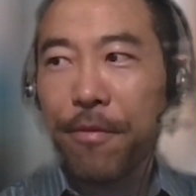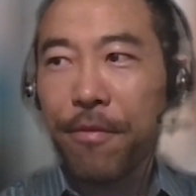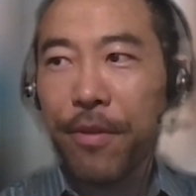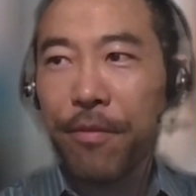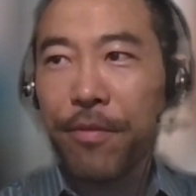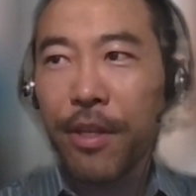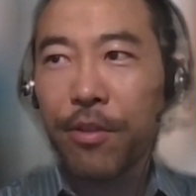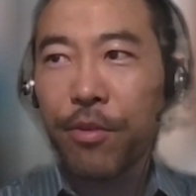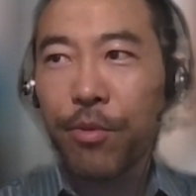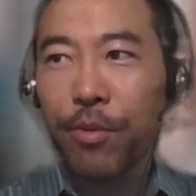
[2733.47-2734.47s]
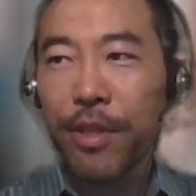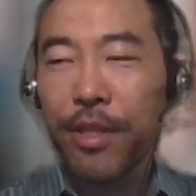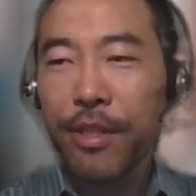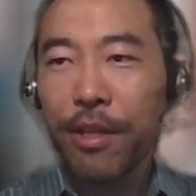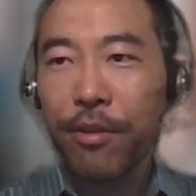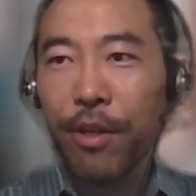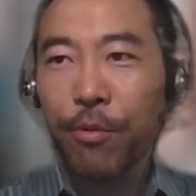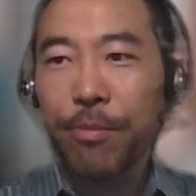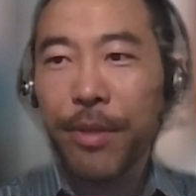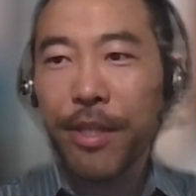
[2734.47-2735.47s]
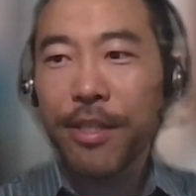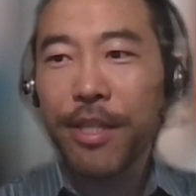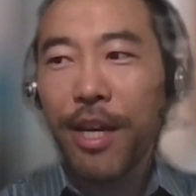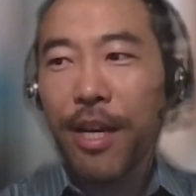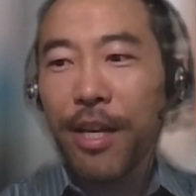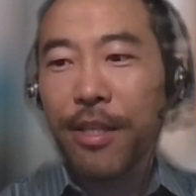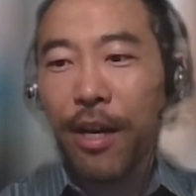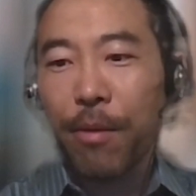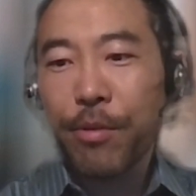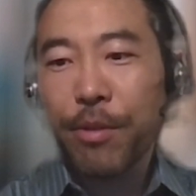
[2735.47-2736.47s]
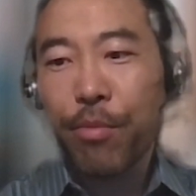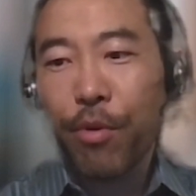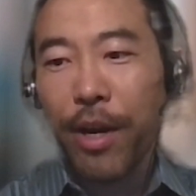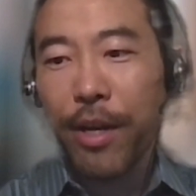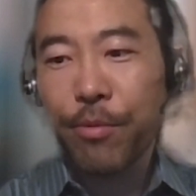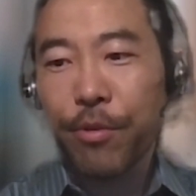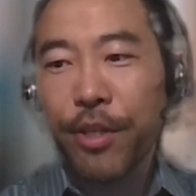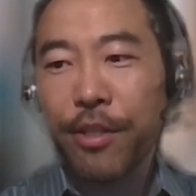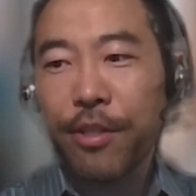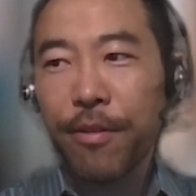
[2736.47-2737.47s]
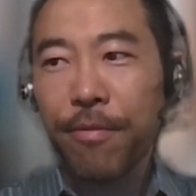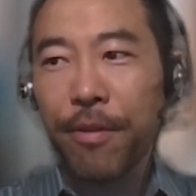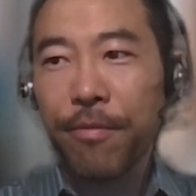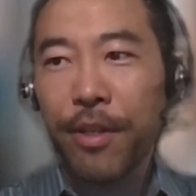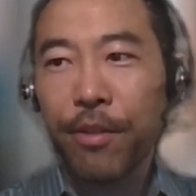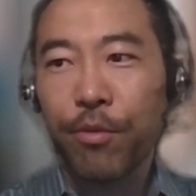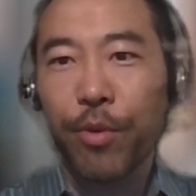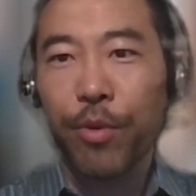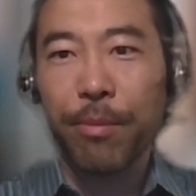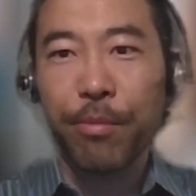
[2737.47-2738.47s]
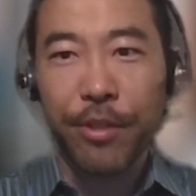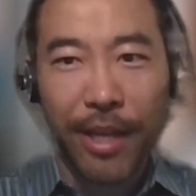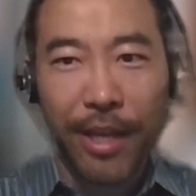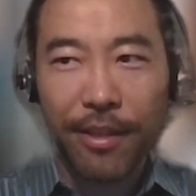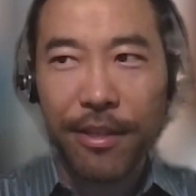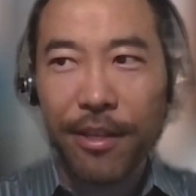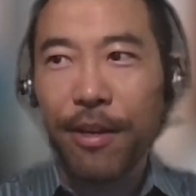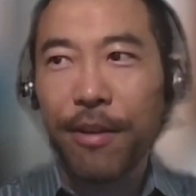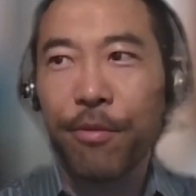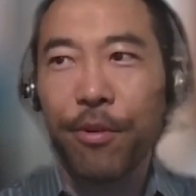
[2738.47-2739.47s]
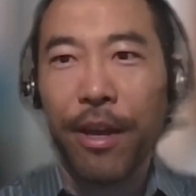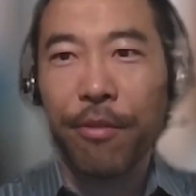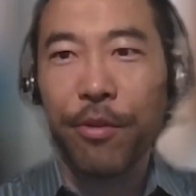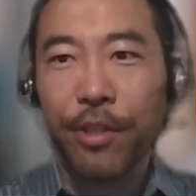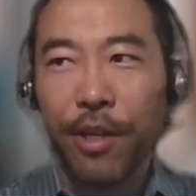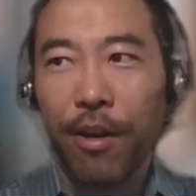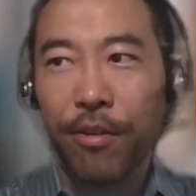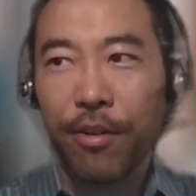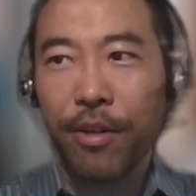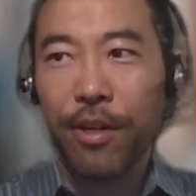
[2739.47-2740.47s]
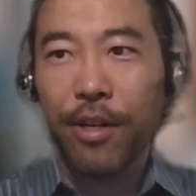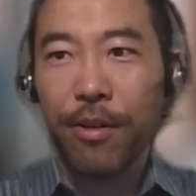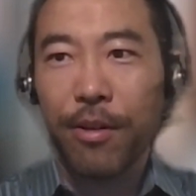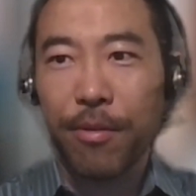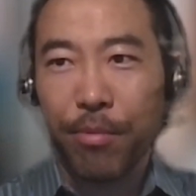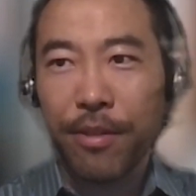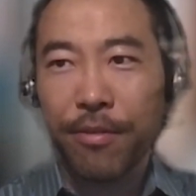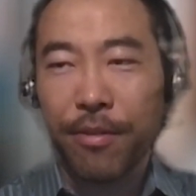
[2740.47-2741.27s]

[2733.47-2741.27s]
15 to 20 delta, which means the option price will change 15 to 20% for every dollar price